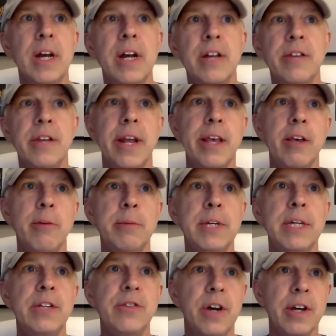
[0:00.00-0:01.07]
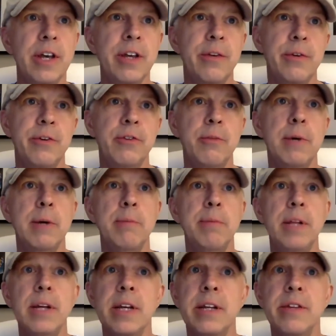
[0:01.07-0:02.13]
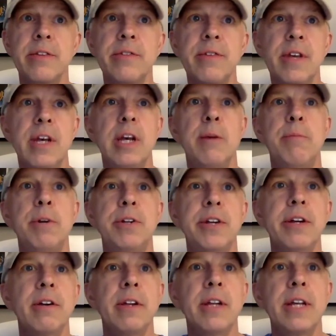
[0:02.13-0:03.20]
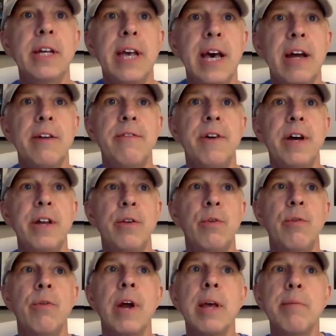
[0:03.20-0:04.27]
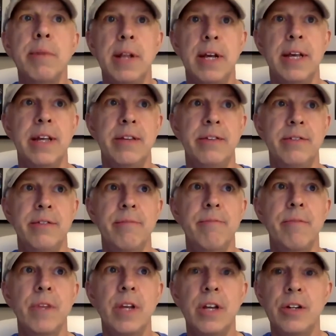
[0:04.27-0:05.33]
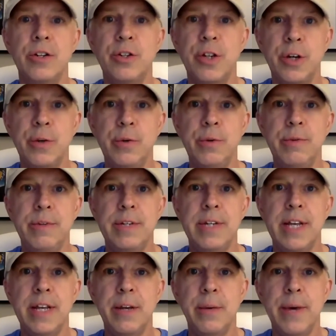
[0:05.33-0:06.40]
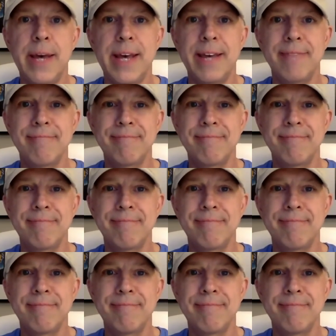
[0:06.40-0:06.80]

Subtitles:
Today, he'll be talking to us about plugins, particularly how to find the right plugins. Joe, take it away.